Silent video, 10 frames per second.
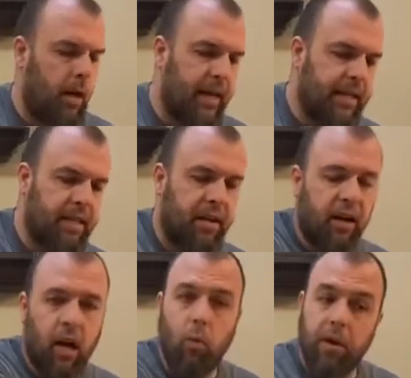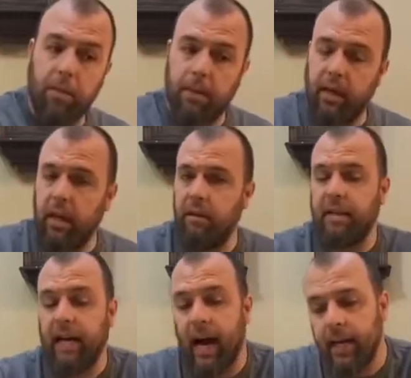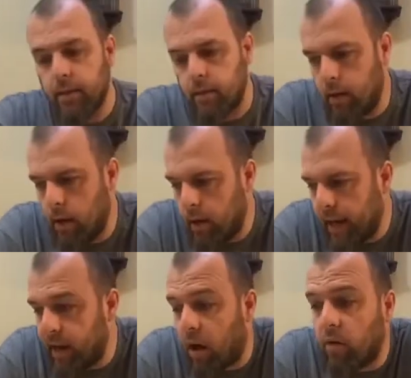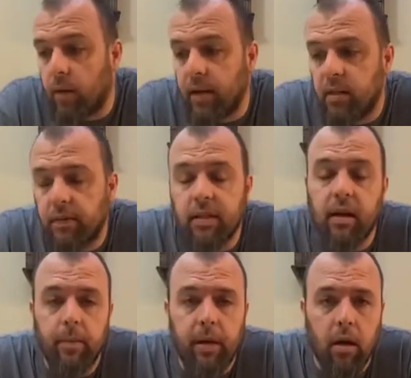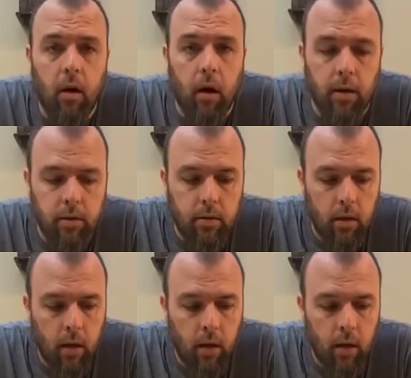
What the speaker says: It's going to come with plenty of dice, and all the rest of it's going to be cards.